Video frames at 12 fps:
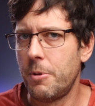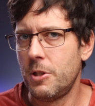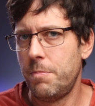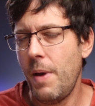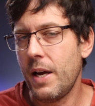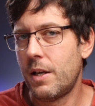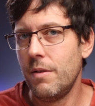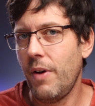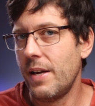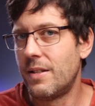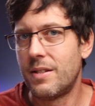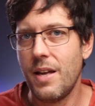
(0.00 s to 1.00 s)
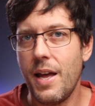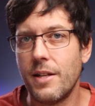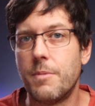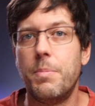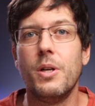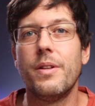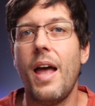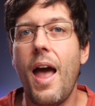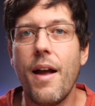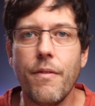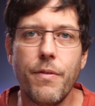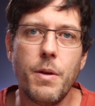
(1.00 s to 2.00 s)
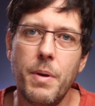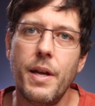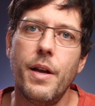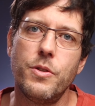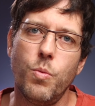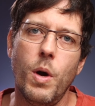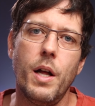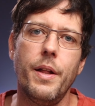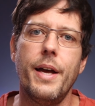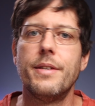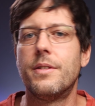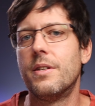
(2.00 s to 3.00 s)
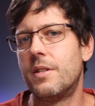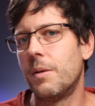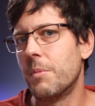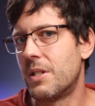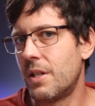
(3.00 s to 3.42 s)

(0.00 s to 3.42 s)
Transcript: perspective, I'd say it's built every bit as well as the Sigma